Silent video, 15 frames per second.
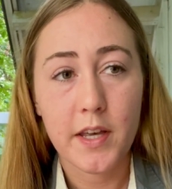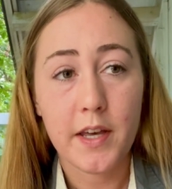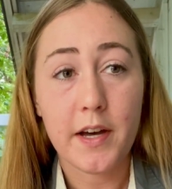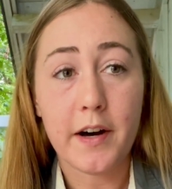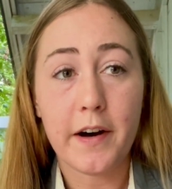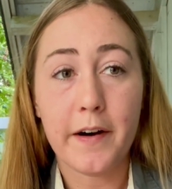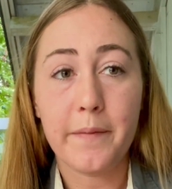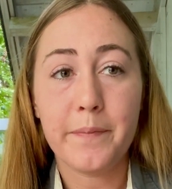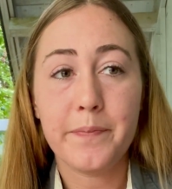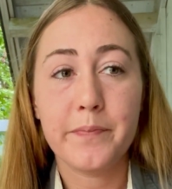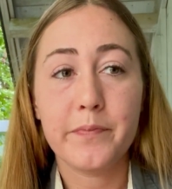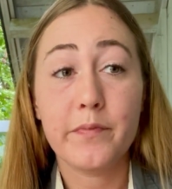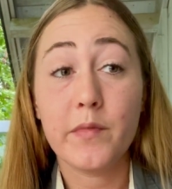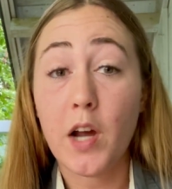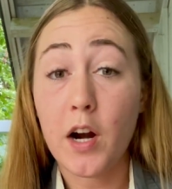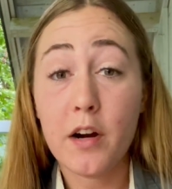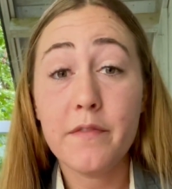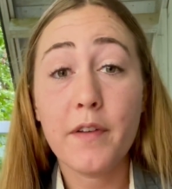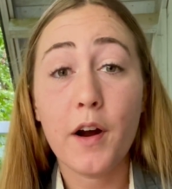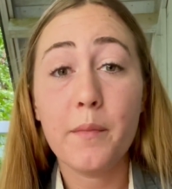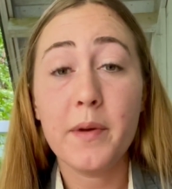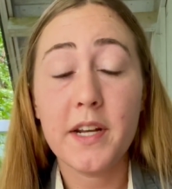Um, our
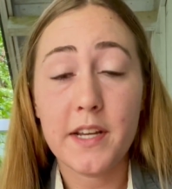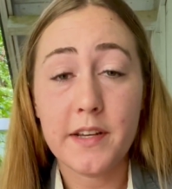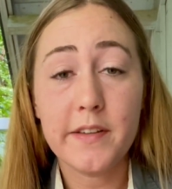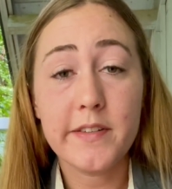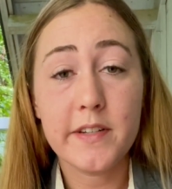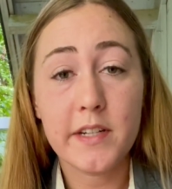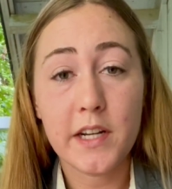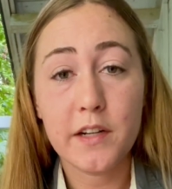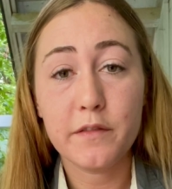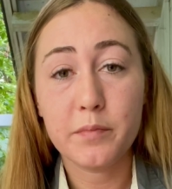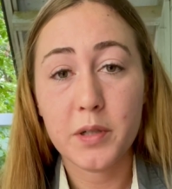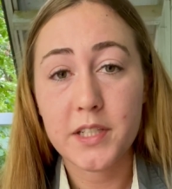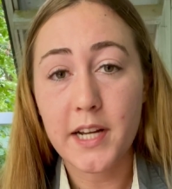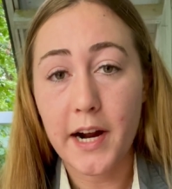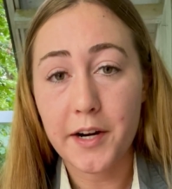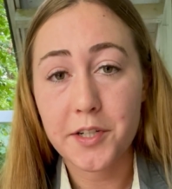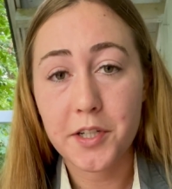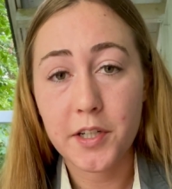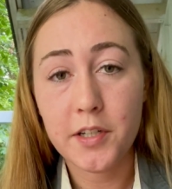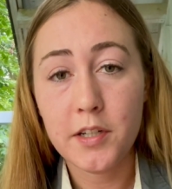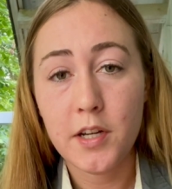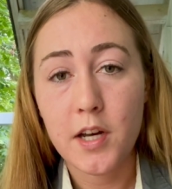environment is in need of
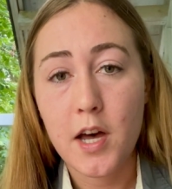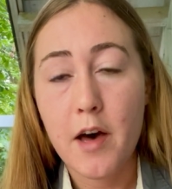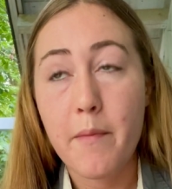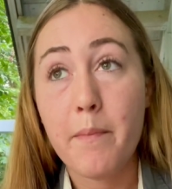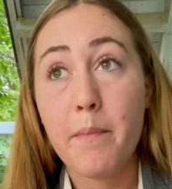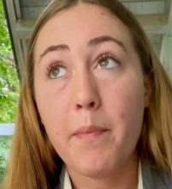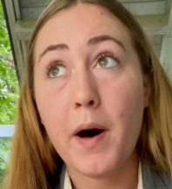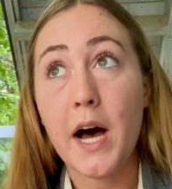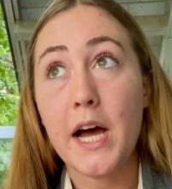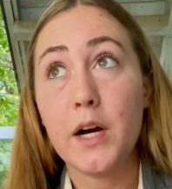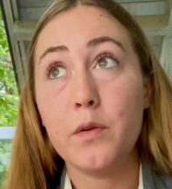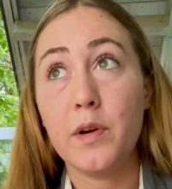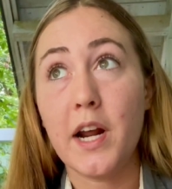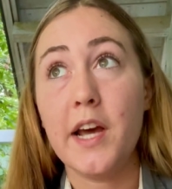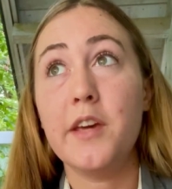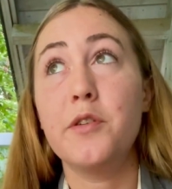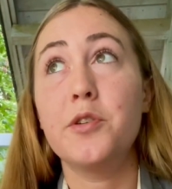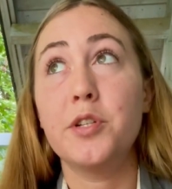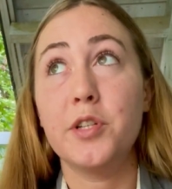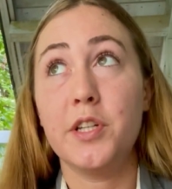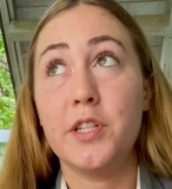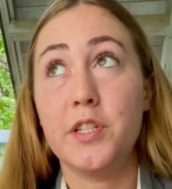protection, but what I
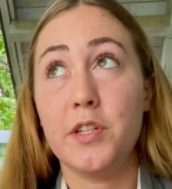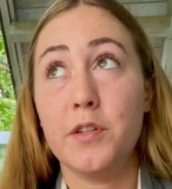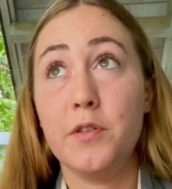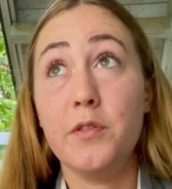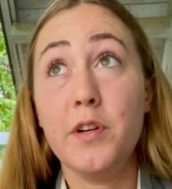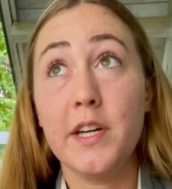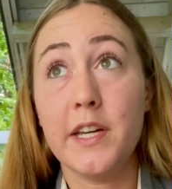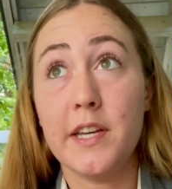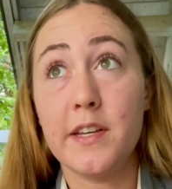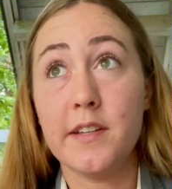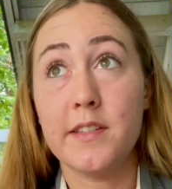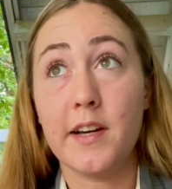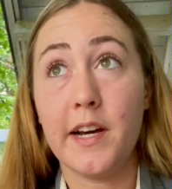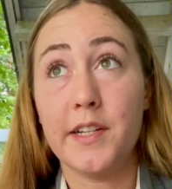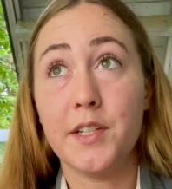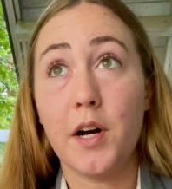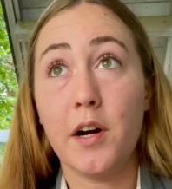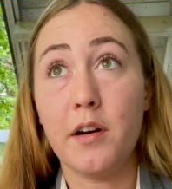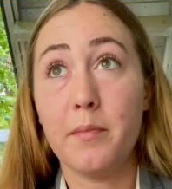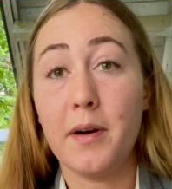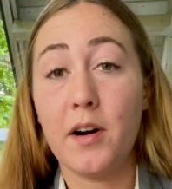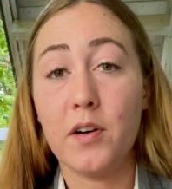usually do is I
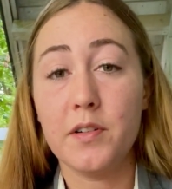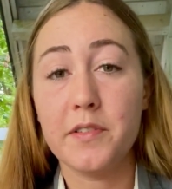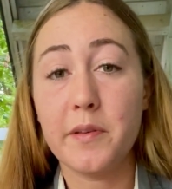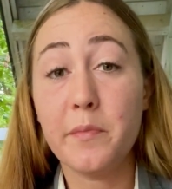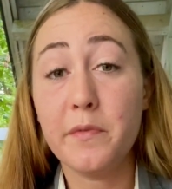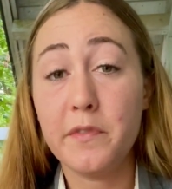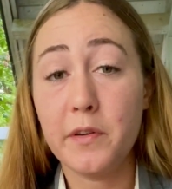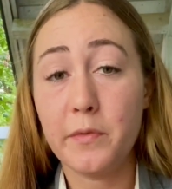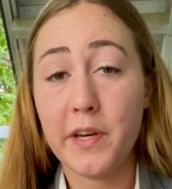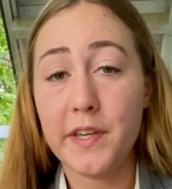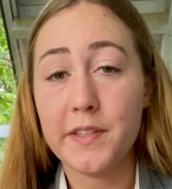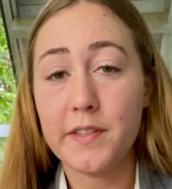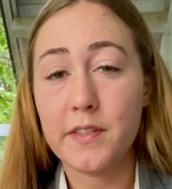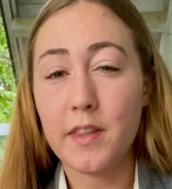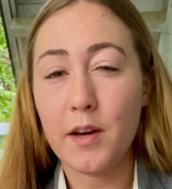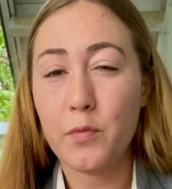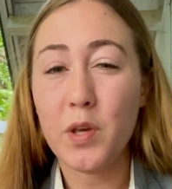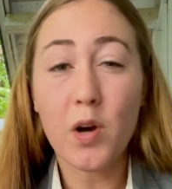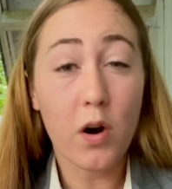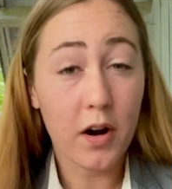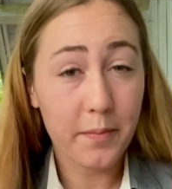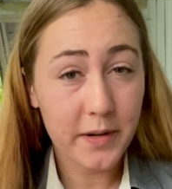talk about some of the ways that
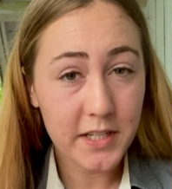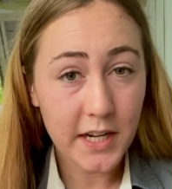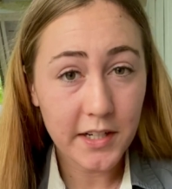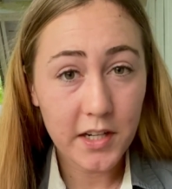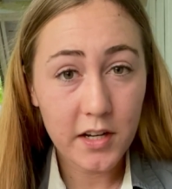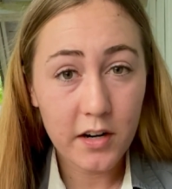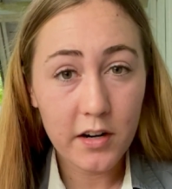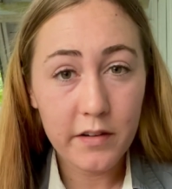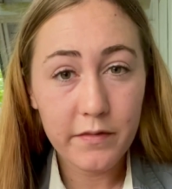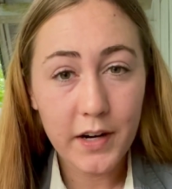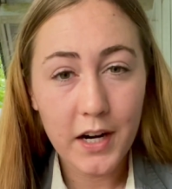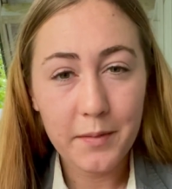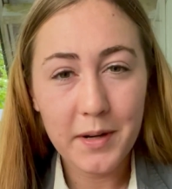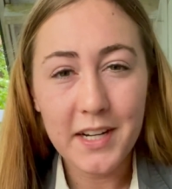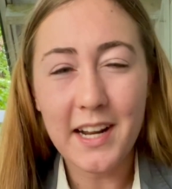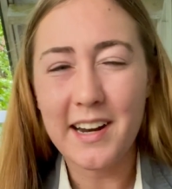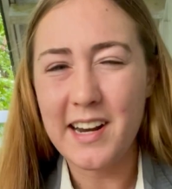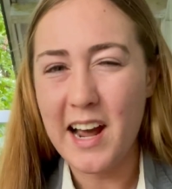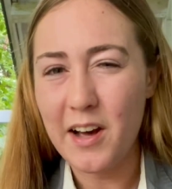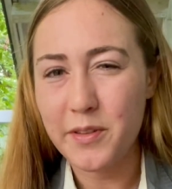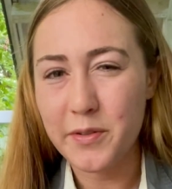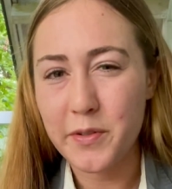we are protecting our environment and
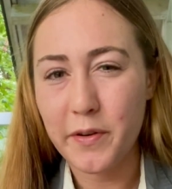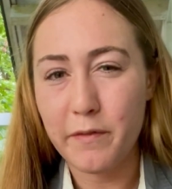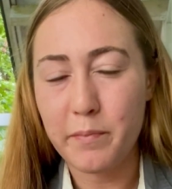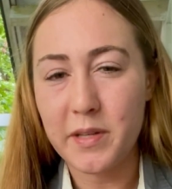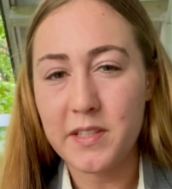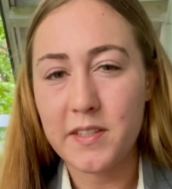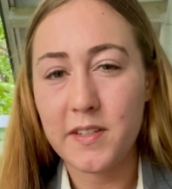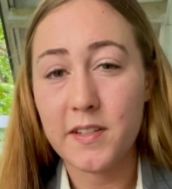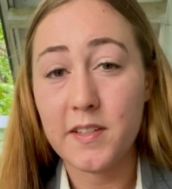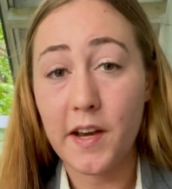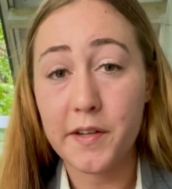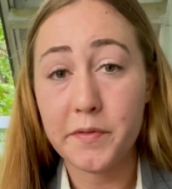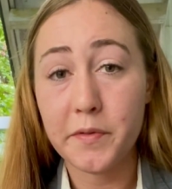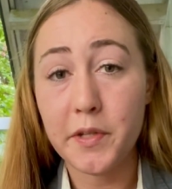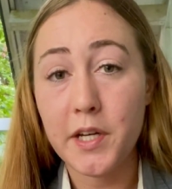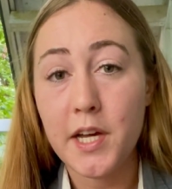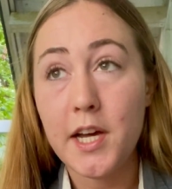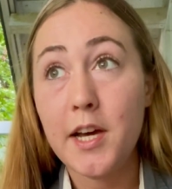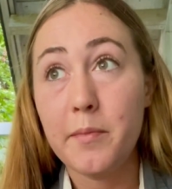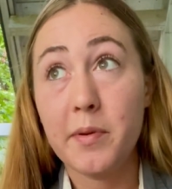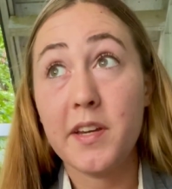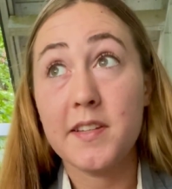how those have been successful
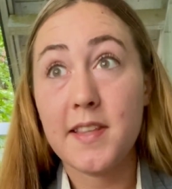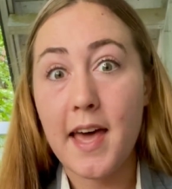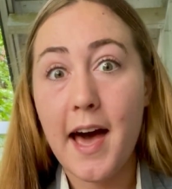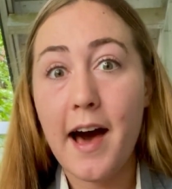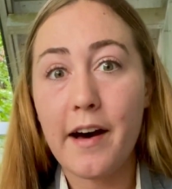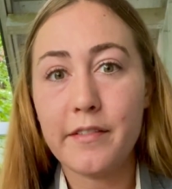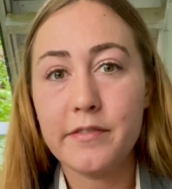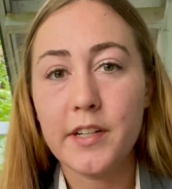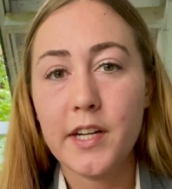because they have.